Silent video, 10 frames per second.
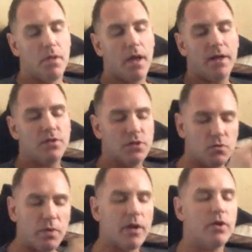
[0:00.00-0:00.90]
I
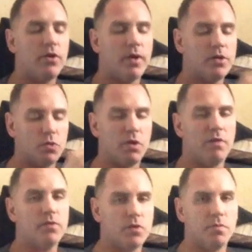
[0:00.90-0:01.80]
swear to you, at
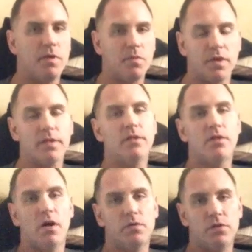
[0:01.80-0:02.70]
12 years old, people thought that
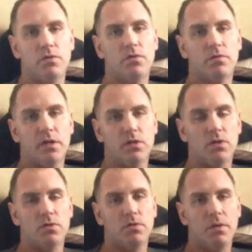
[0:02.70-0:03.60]
dog was 2 and 3 years
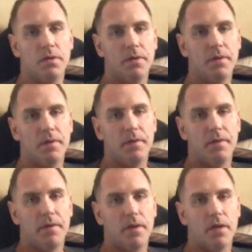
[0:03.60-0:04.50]
old.
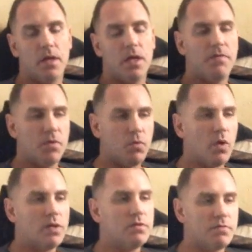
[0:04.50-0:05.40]
If it
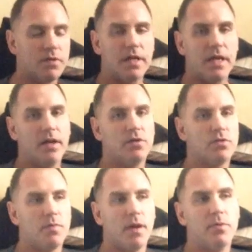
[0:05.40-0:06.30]
wasn't for the
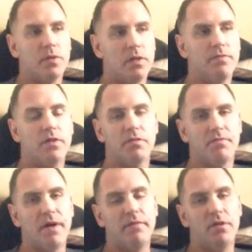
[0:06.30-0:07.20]
cancer, he probably would have lived another
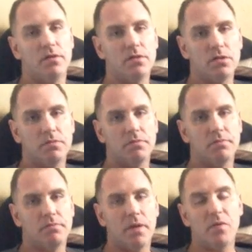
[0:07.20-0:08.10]
5 years,
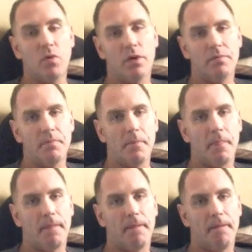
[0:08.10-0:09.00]
maybe more.
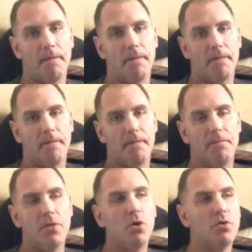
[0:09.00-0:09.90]

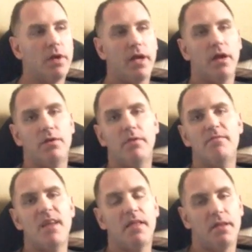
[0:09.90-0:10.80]
No gray hair, no
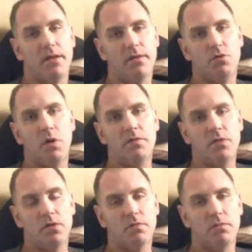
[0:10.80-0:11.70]
nothing. 12 years old.